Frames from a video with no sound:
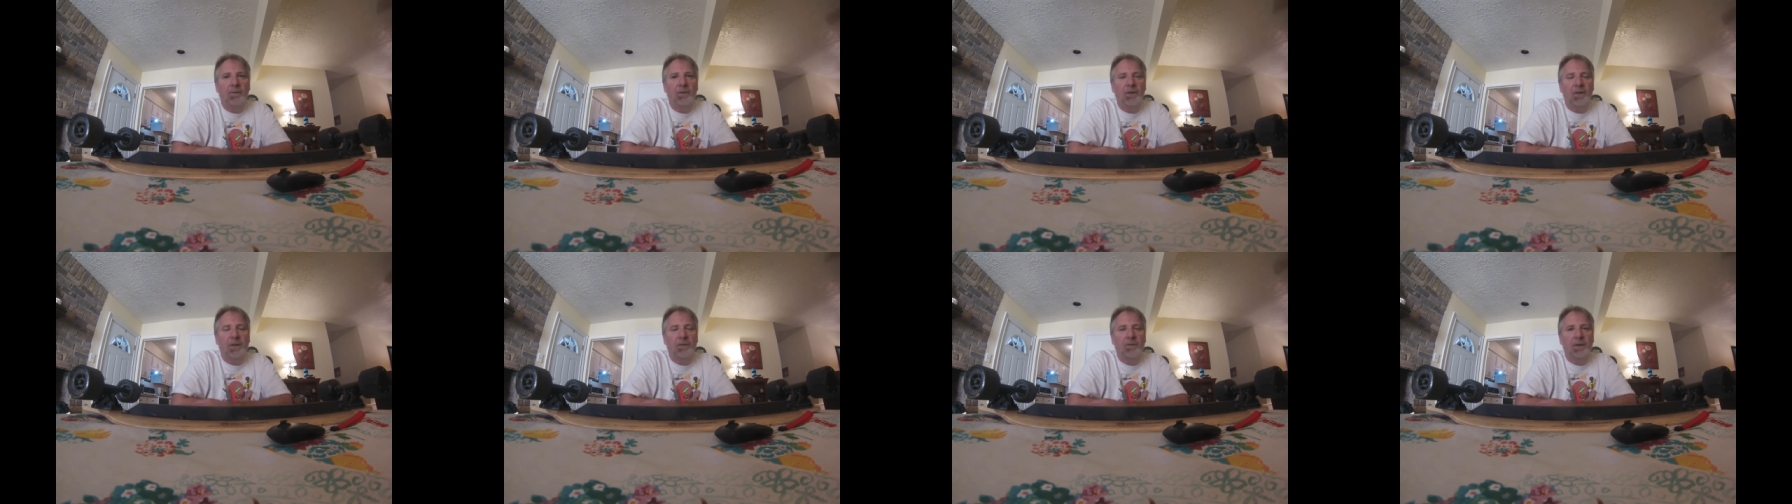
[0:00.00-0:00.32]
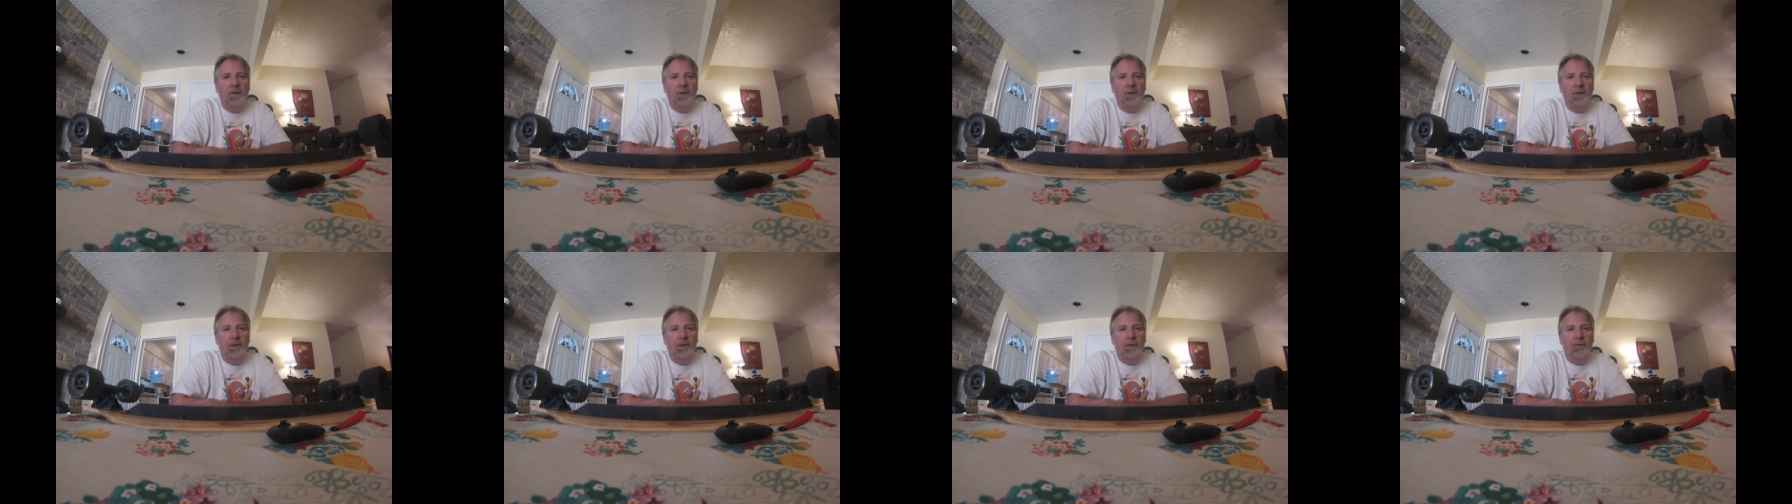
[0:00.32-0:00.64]
sent
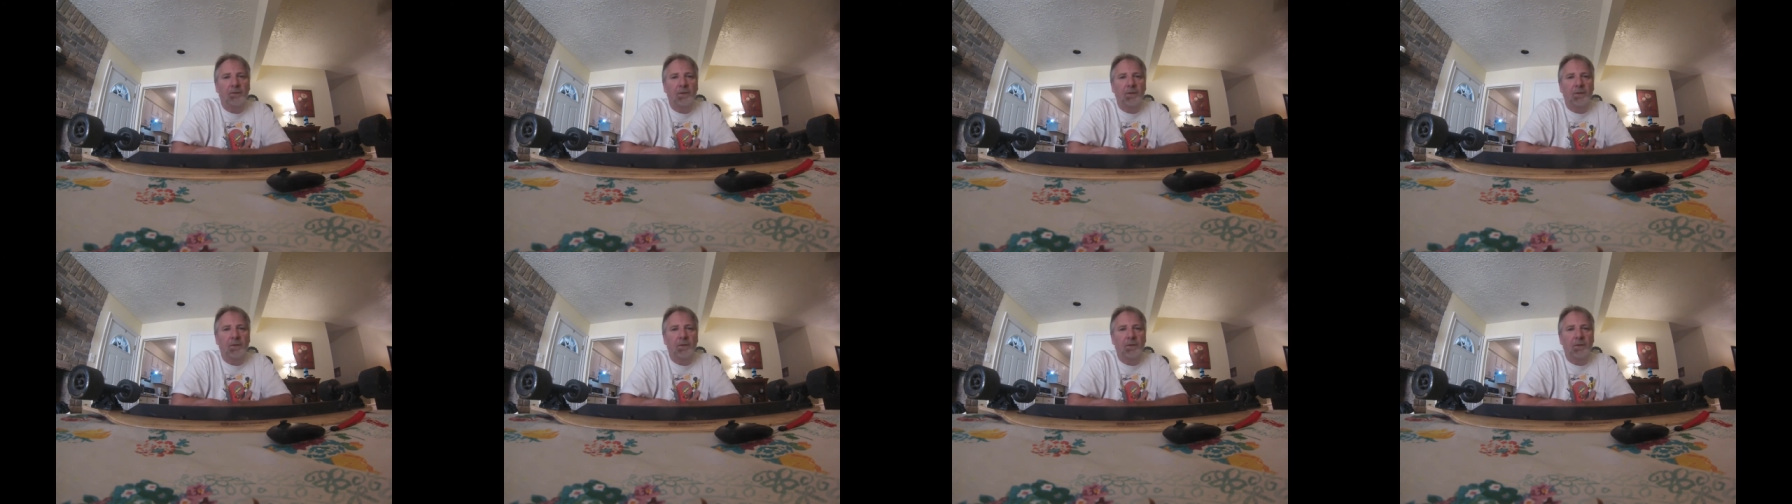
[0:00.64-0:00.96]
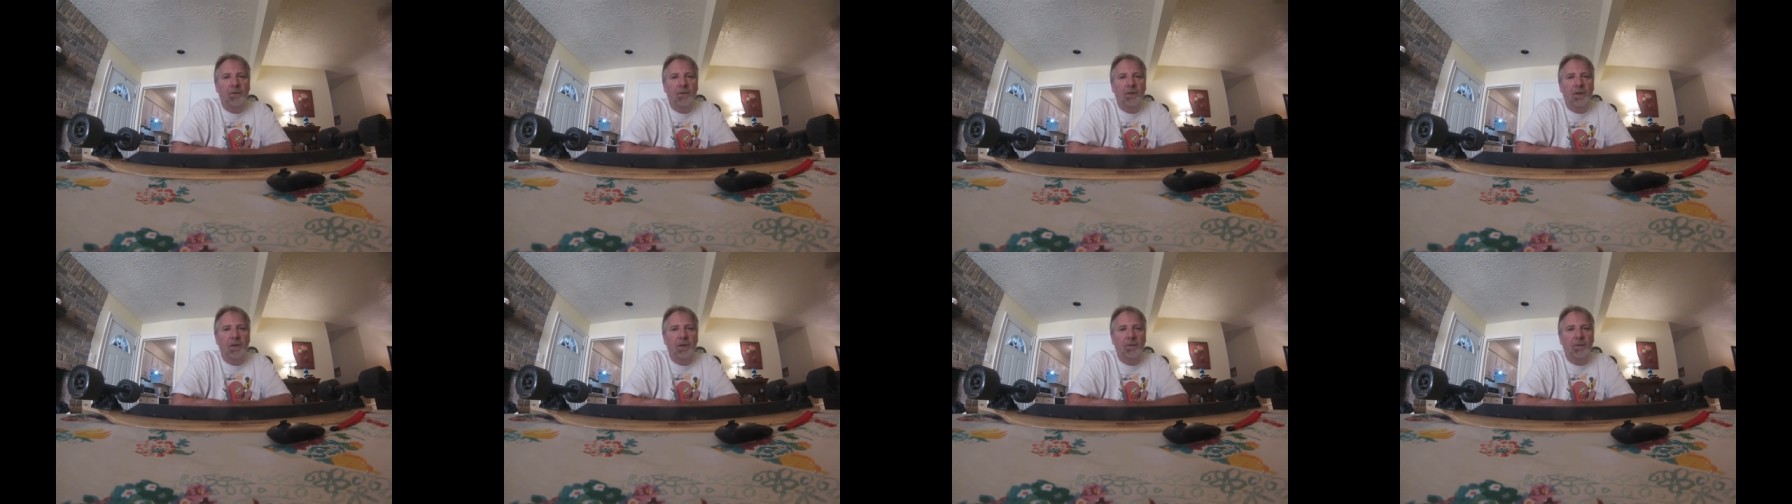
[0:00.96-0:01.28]
me a
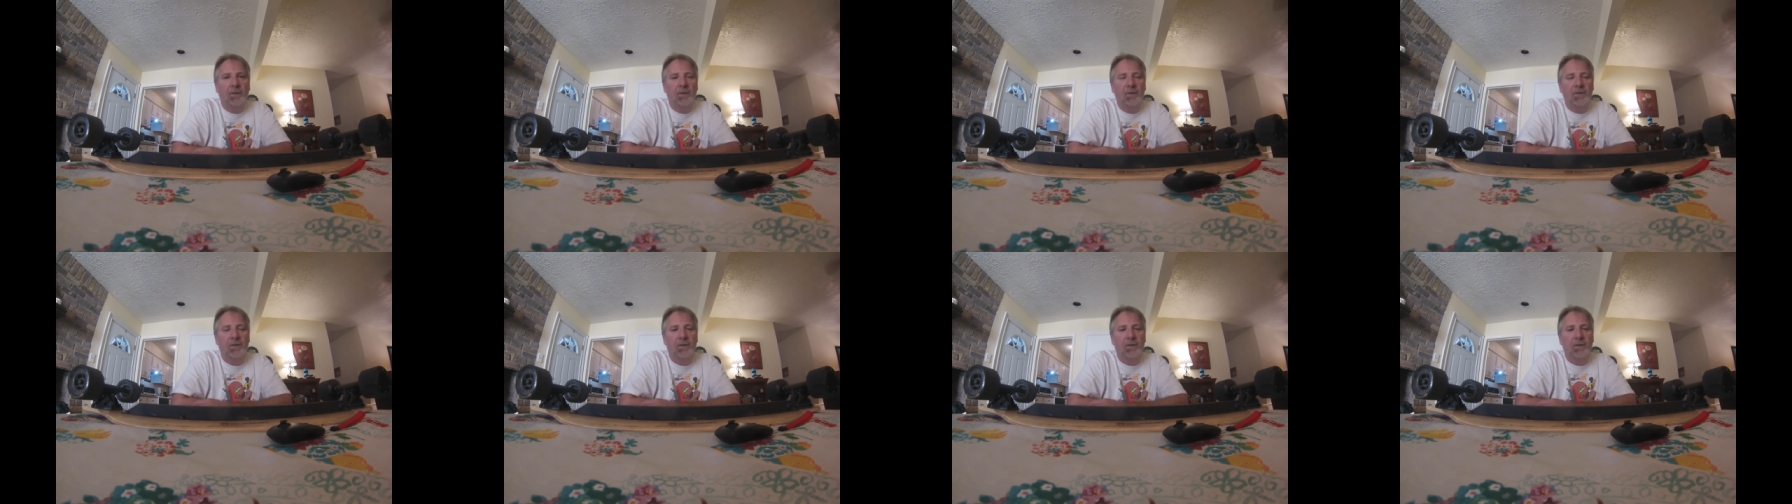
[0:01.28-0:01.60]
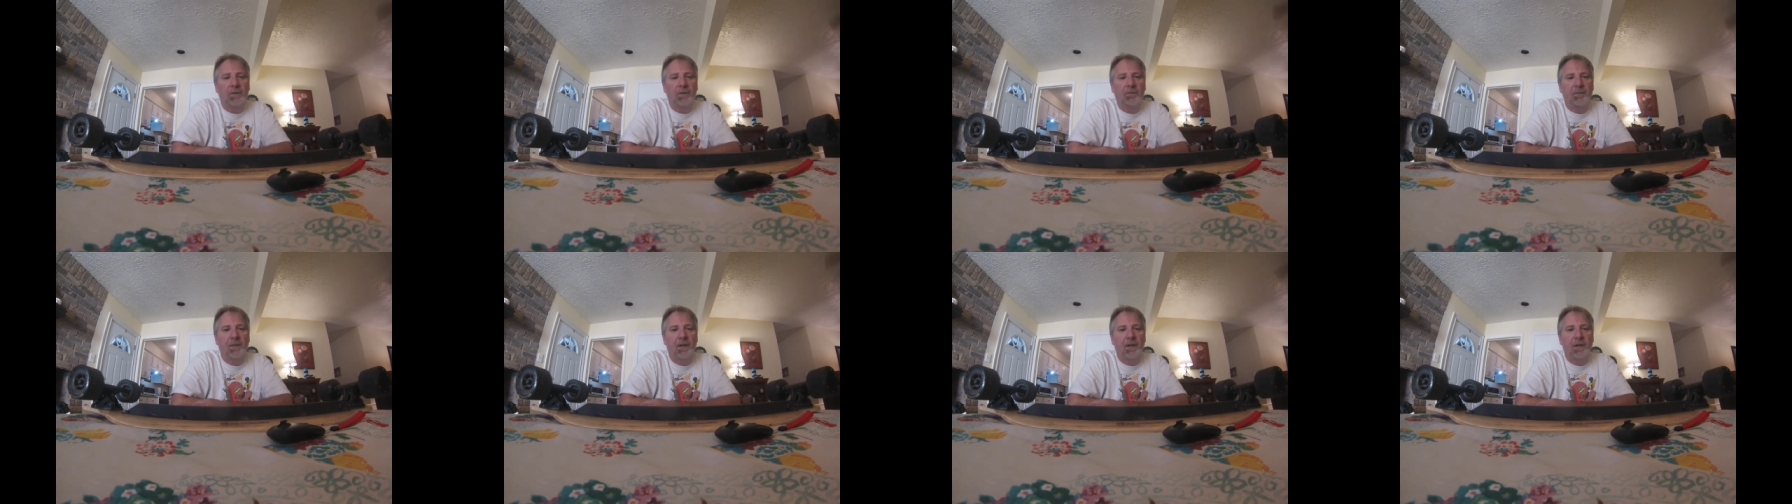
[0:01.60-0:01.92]
return label to
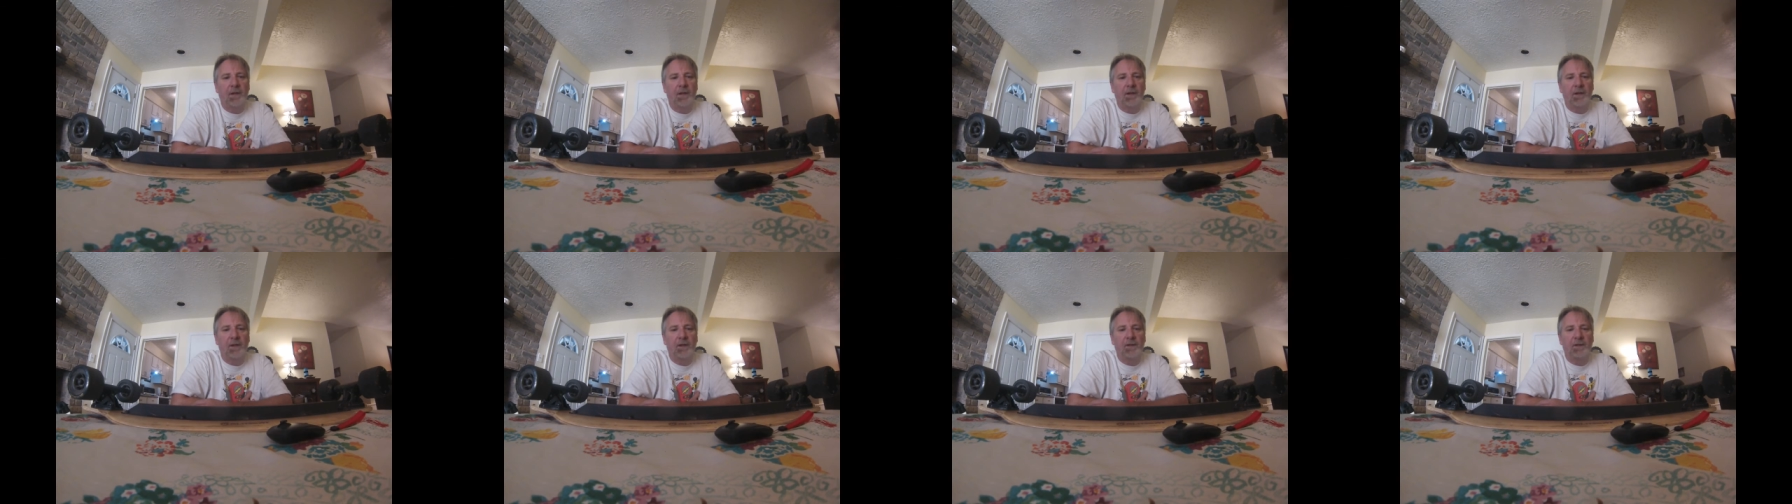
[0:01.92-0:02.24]
send it back.